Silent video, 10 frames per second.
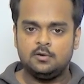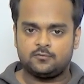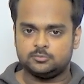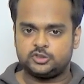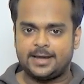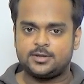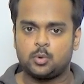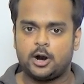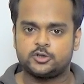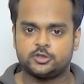From
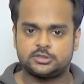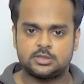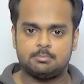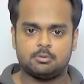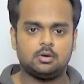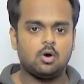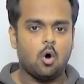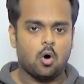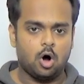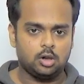January to
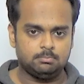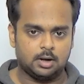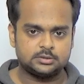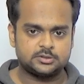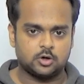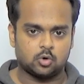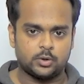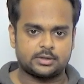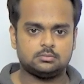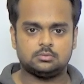December, all months are
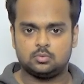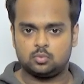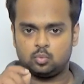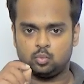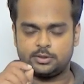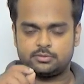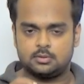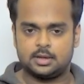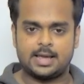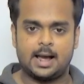written with
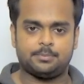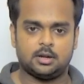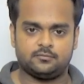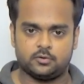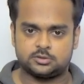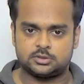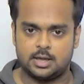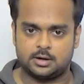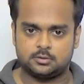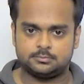a capital first
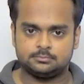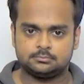letter.